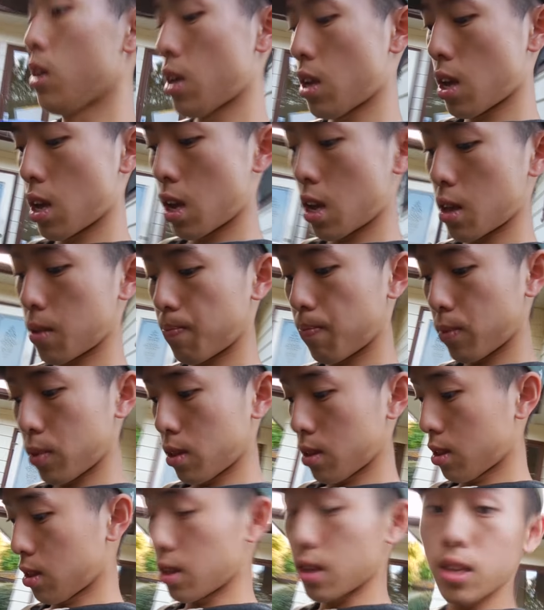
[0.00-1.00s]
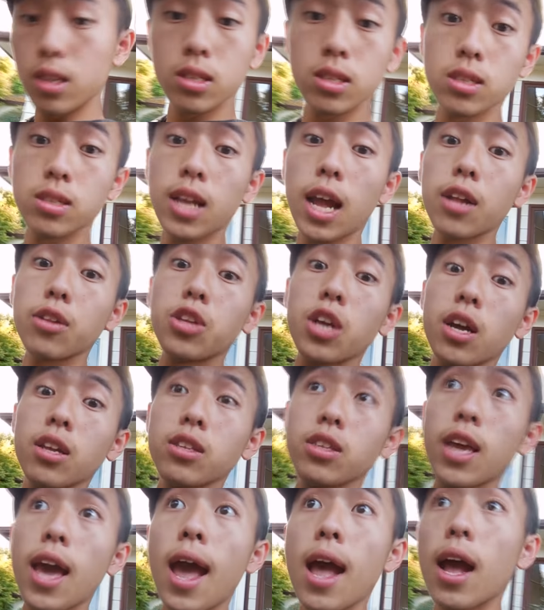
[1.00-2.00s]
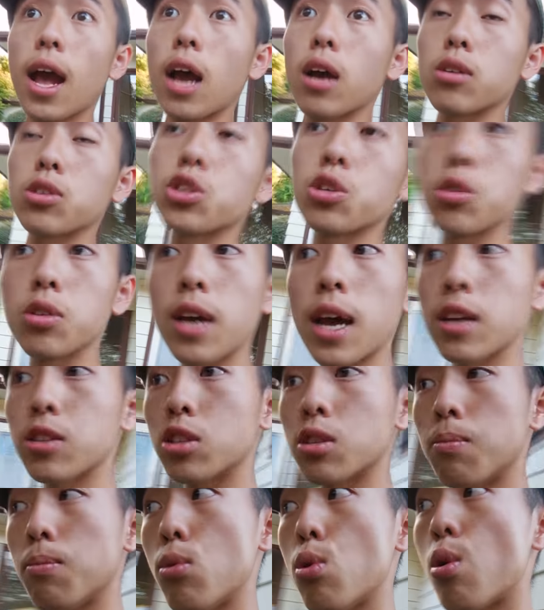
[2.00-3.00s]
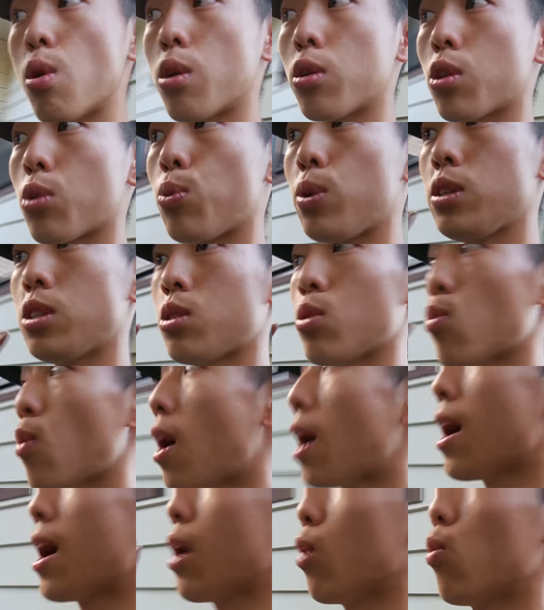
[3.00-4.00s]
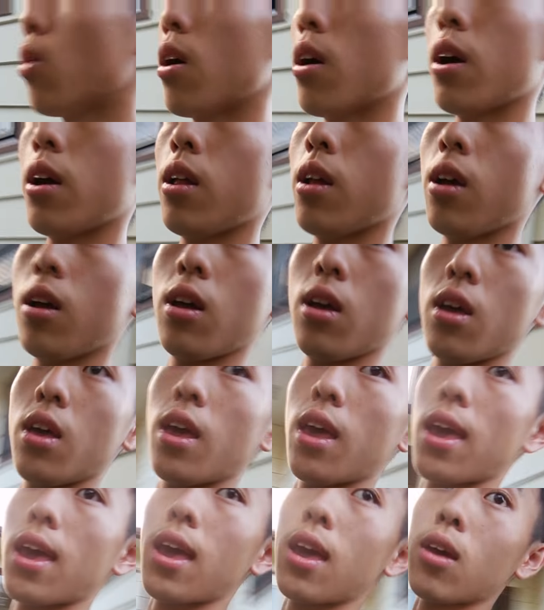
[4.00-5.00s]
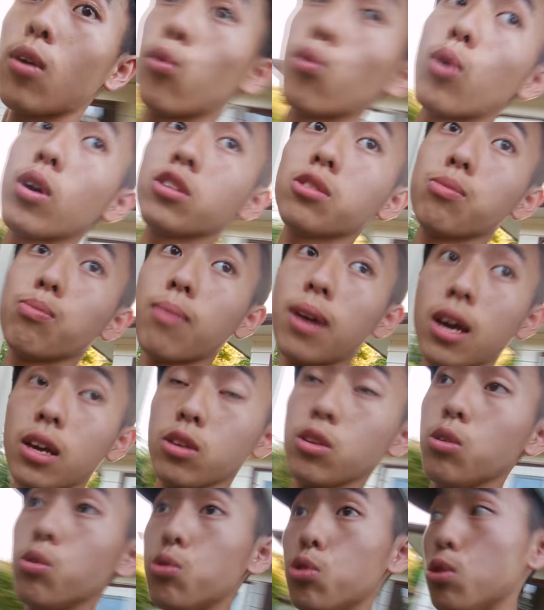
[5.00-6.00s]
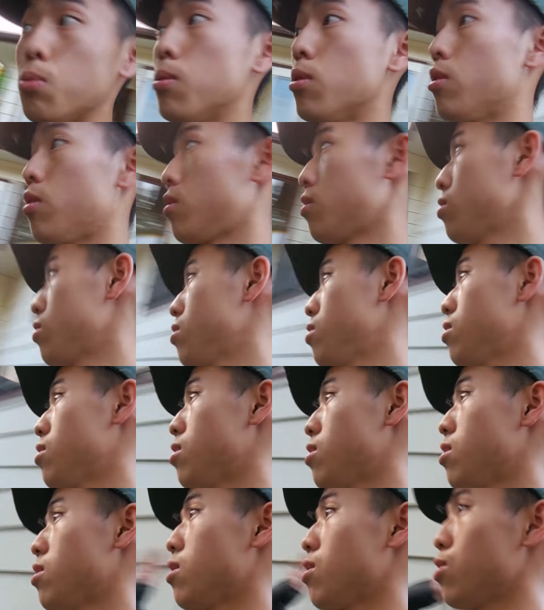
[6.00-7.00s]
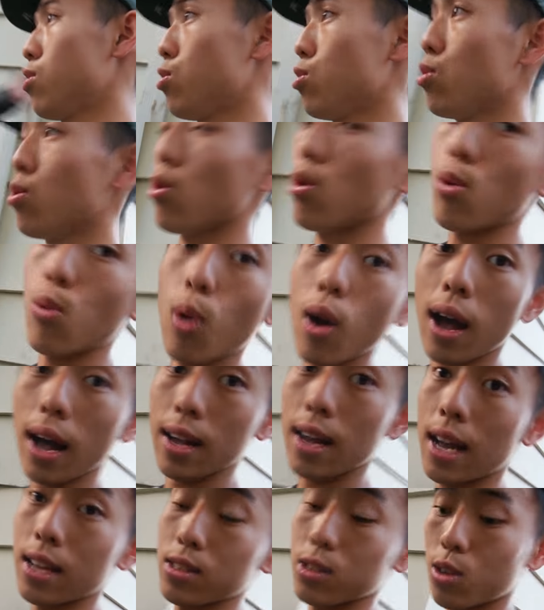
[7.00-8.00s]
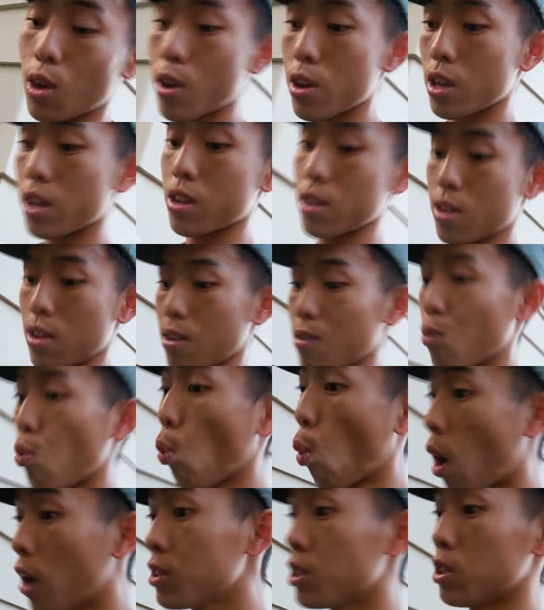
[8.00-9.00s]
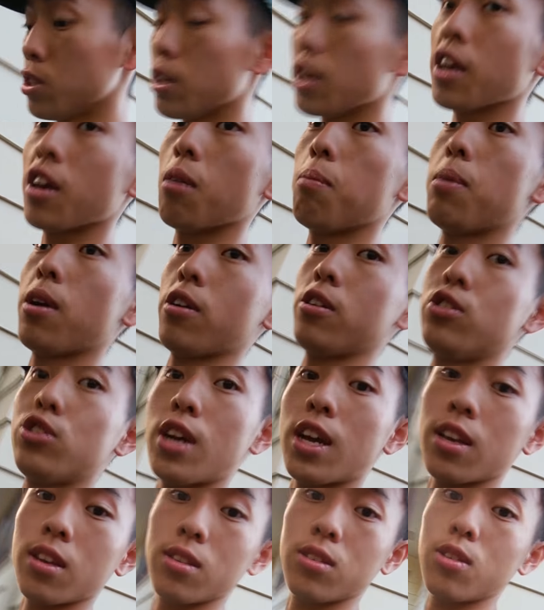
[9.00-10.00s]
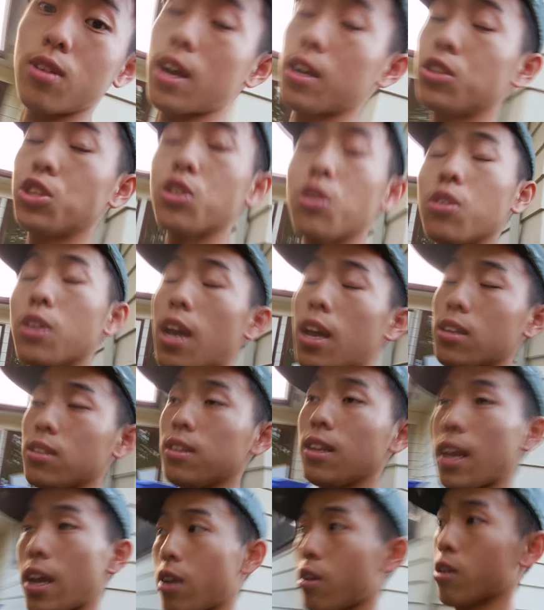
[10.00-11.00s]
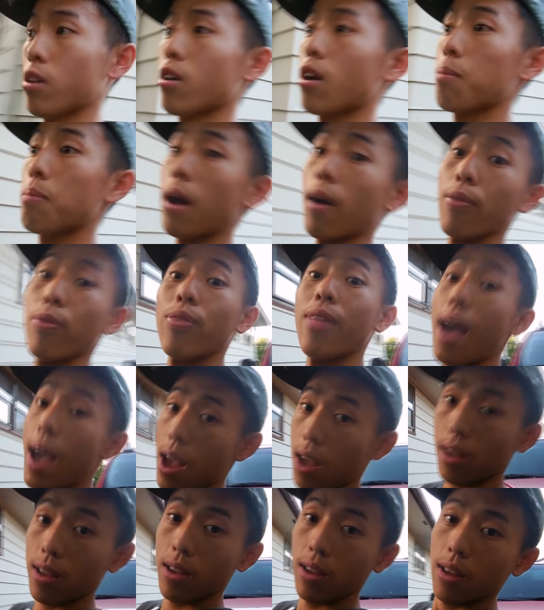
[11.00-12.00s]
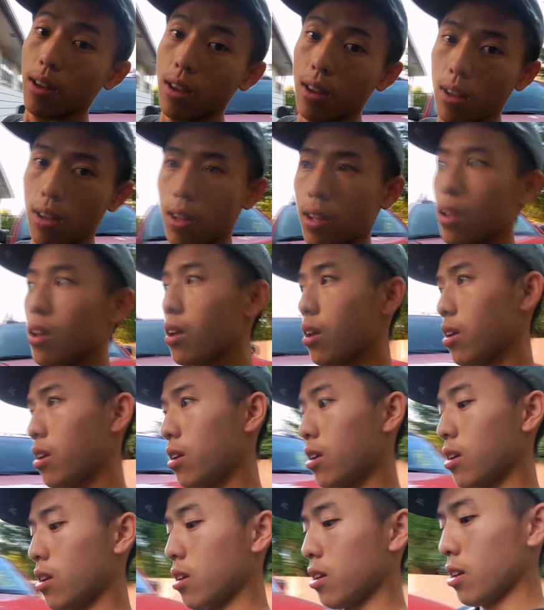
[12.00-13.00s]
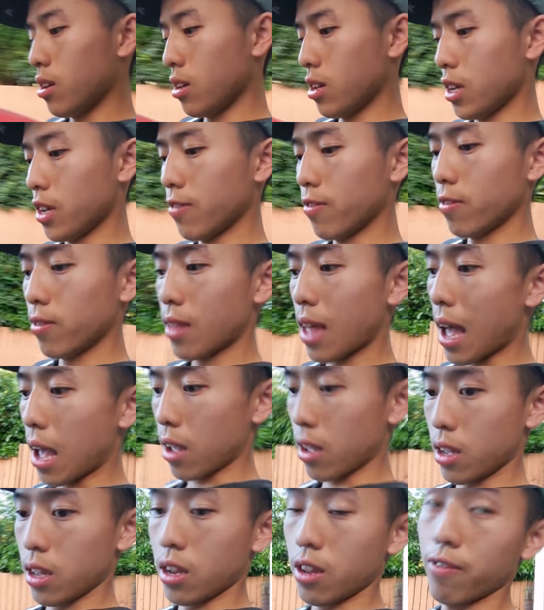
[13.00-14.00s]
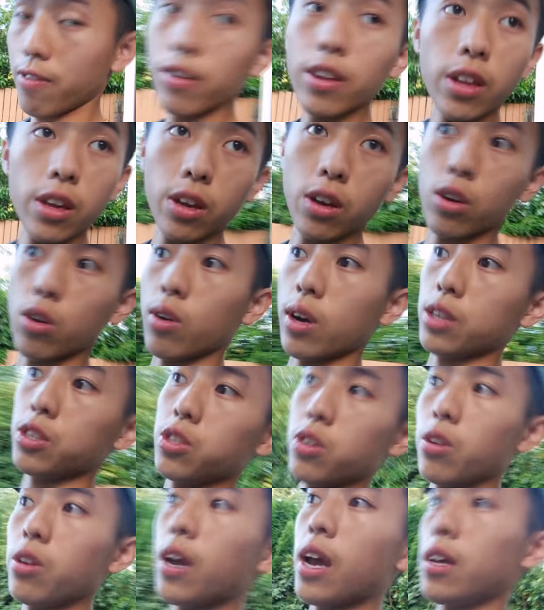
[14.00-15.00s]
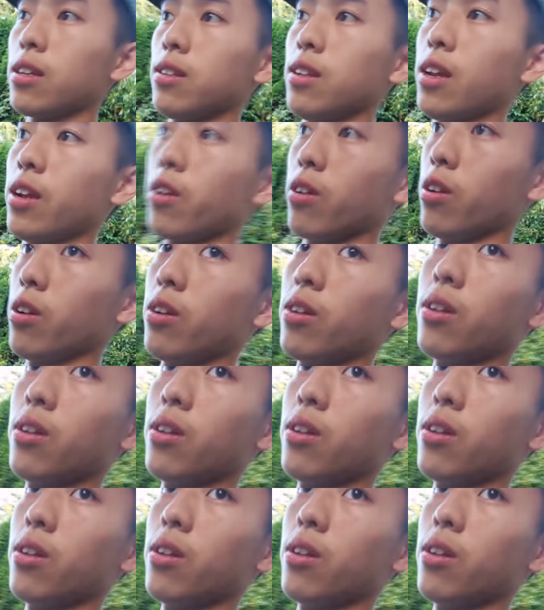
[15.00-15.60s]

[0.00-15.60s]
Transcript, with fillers: And it's not done yet. I'll show you guys some more, the reason why I want and what's my YouTuber who what I got started I want to get a bear dragon. So I'll show you guys later about that. Of that in a video, I'll show you guys later.